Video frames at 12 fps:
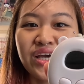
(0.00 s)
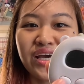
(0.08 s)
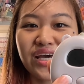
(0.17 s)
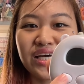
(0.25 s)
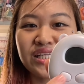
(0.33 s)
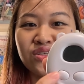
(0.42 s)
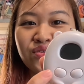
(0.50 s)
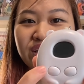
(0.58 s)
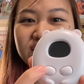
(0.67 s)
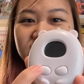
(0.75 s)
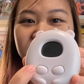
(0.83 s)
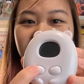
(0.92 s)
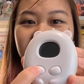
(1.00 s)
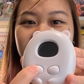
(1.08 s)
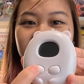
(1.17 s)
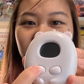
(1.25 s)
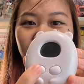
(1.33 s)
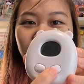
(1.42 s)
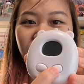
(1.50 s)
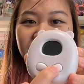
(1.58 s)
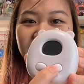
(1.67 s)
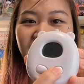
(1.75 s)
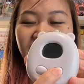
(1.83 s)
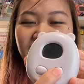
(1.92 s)
And you can see like these two are the
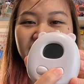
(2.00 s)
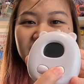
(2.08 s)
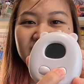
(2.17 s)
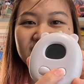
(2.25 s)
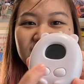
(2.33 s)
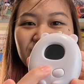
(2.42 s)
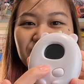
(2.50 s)
hands.